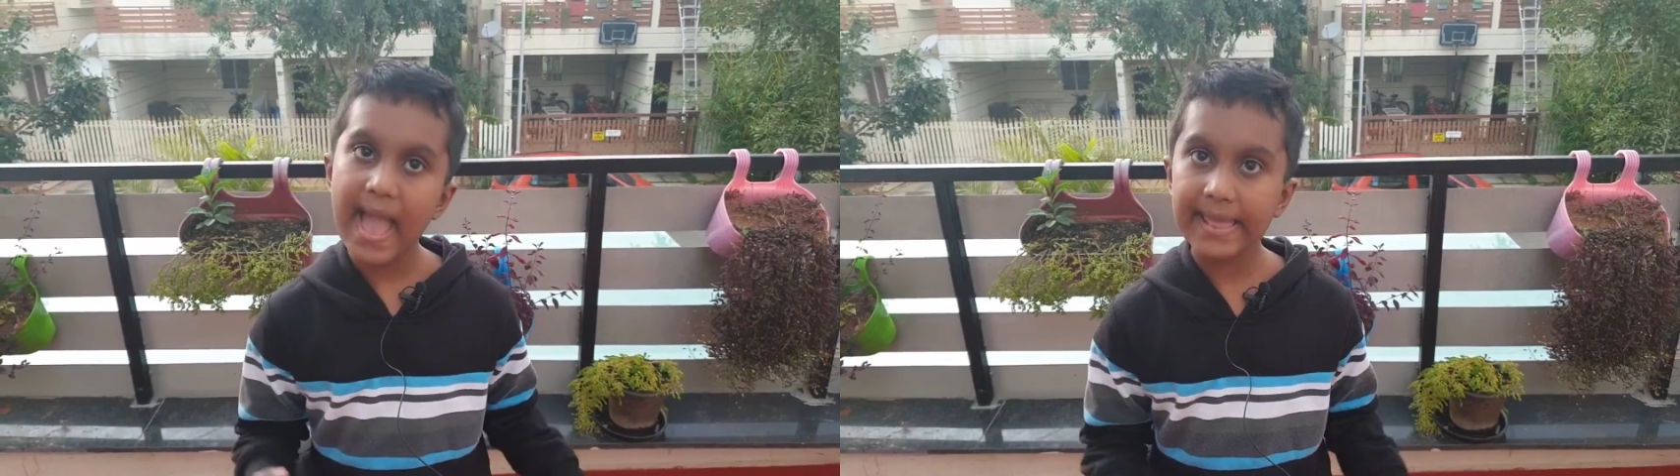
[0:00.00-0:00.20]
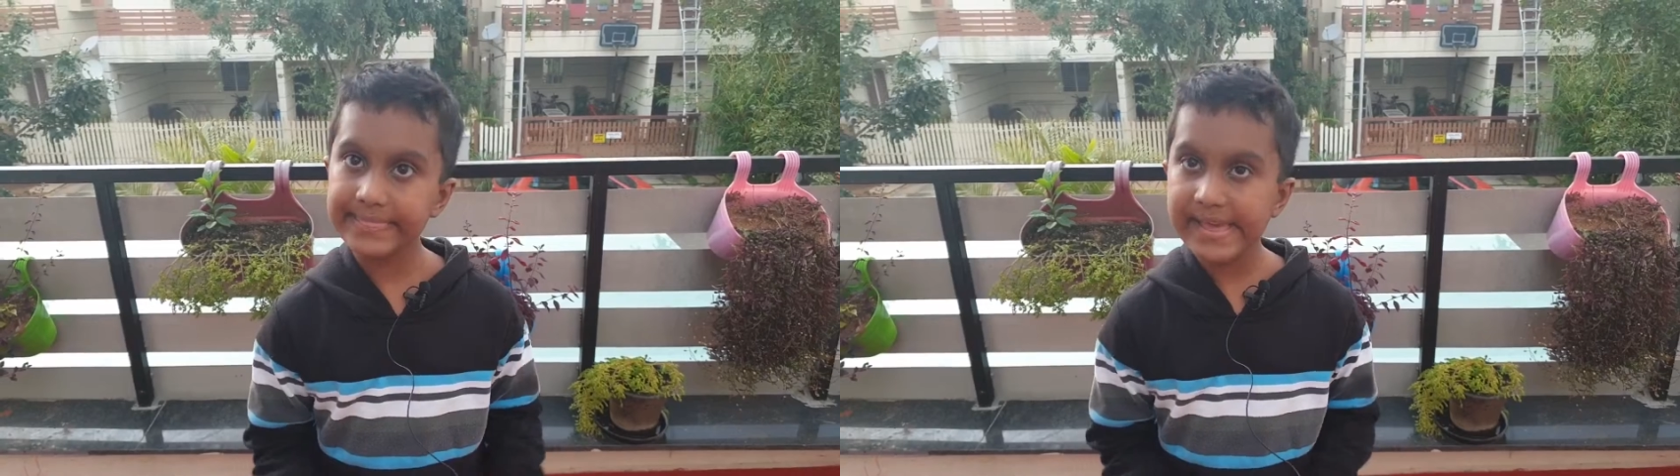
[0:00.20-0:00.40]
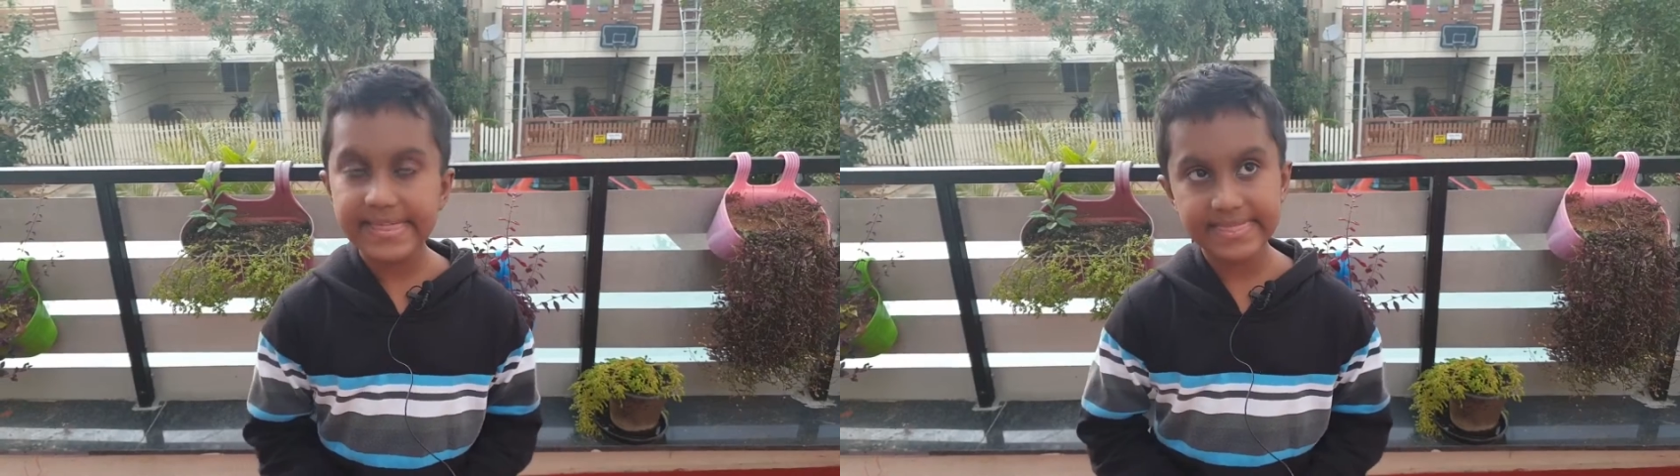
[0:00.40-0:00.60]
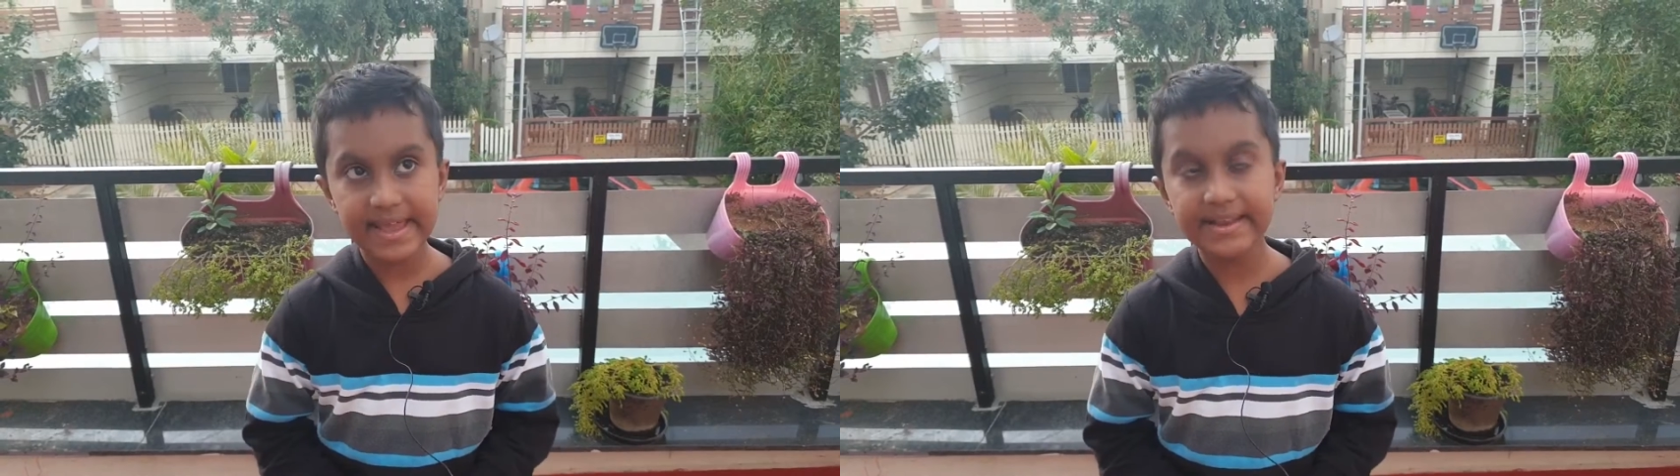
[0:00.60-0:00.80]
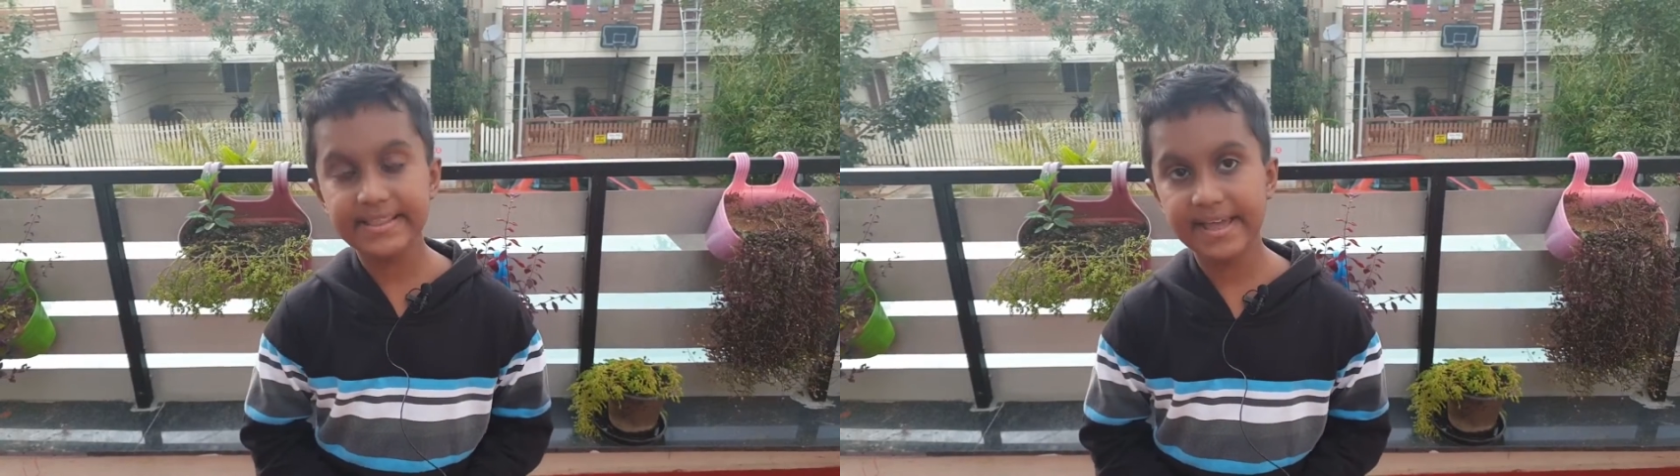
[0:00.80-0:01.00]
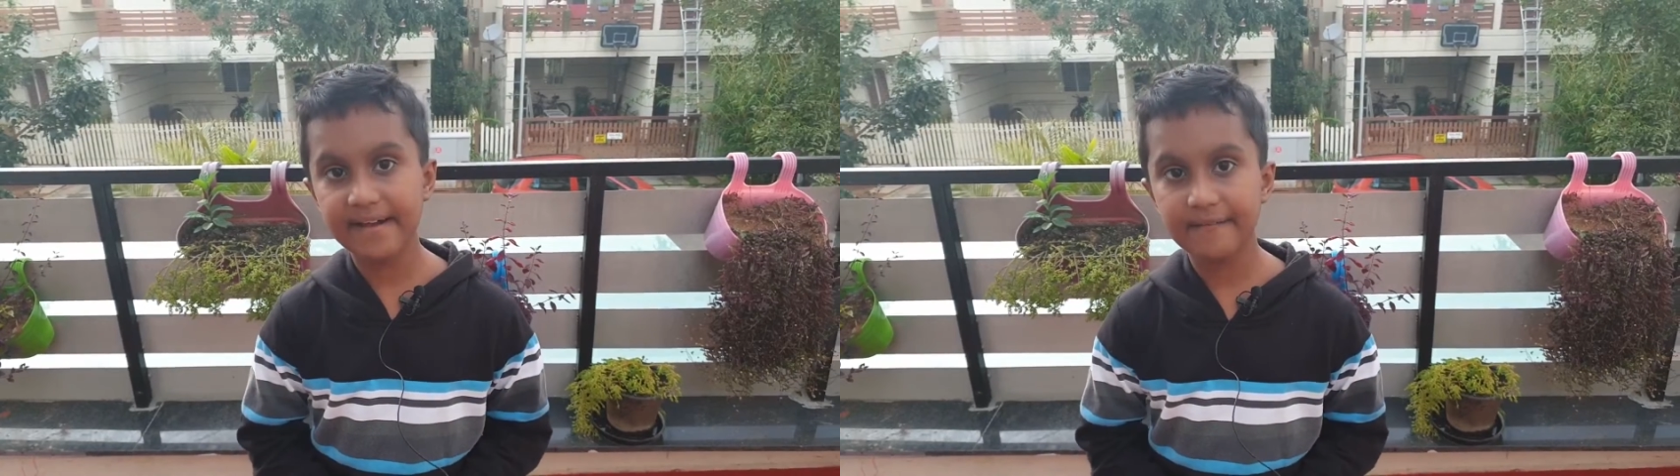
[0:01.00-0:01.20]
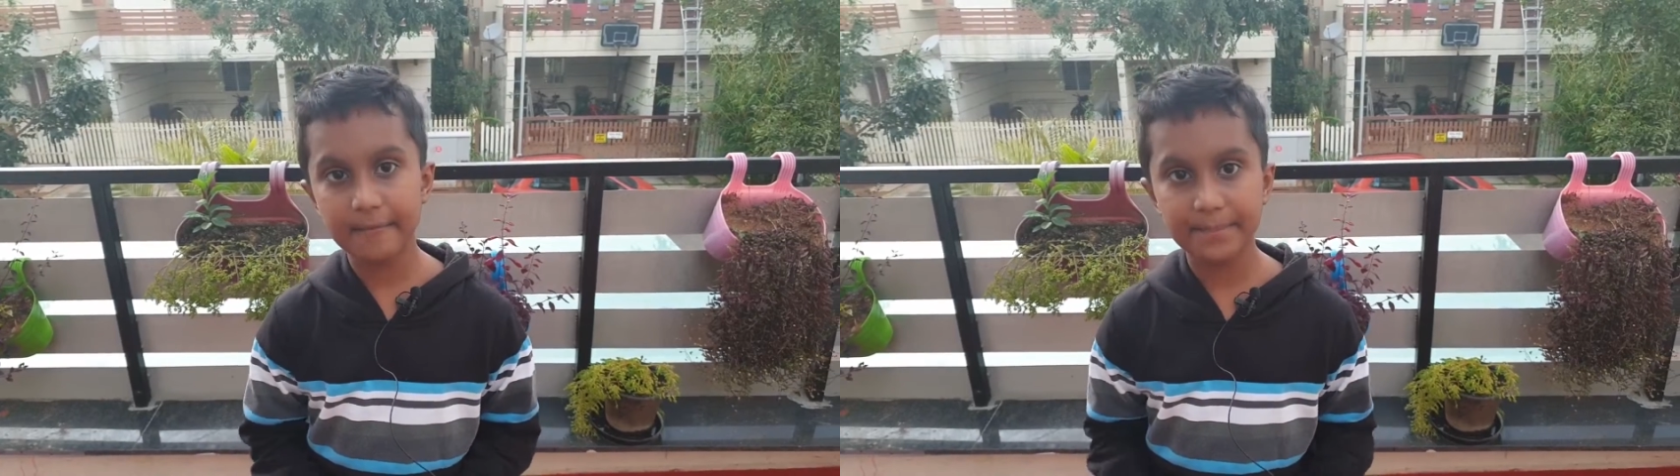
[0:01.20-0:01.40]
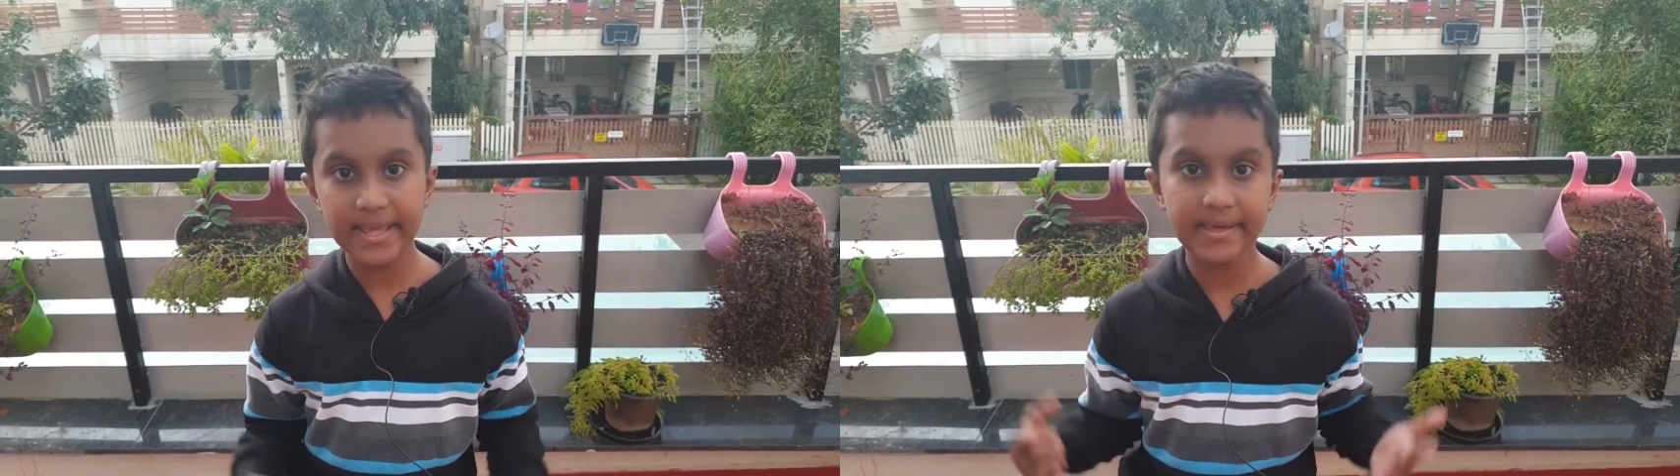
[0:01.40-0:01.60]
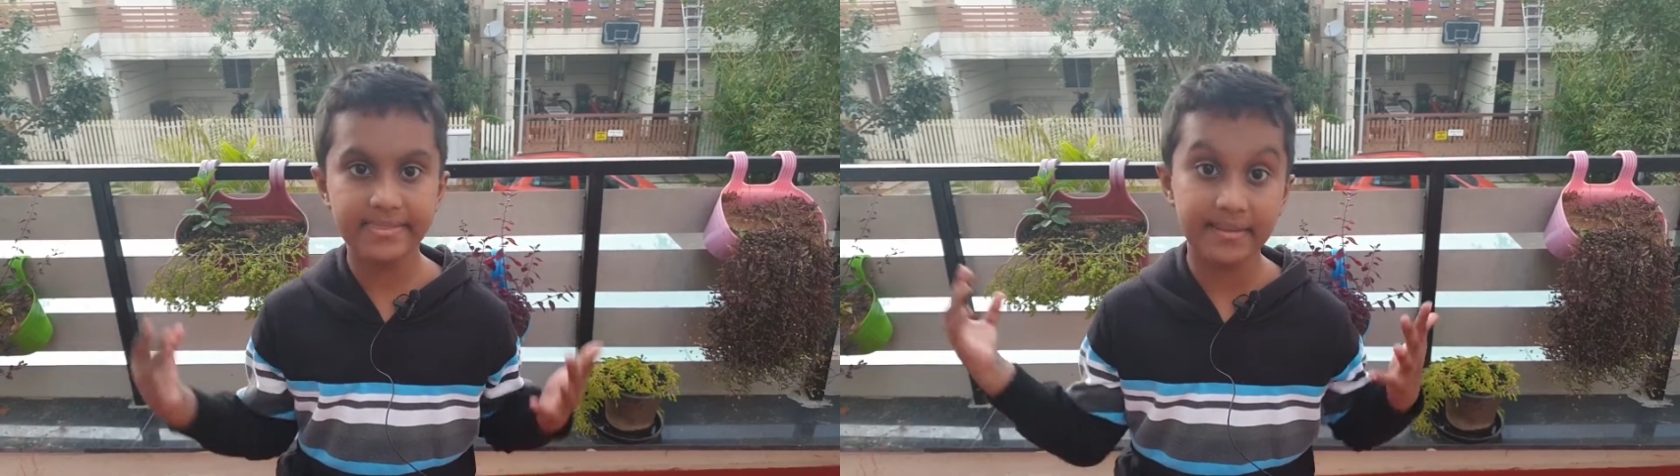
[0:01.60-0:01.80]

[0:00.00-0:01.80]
and they said they have a big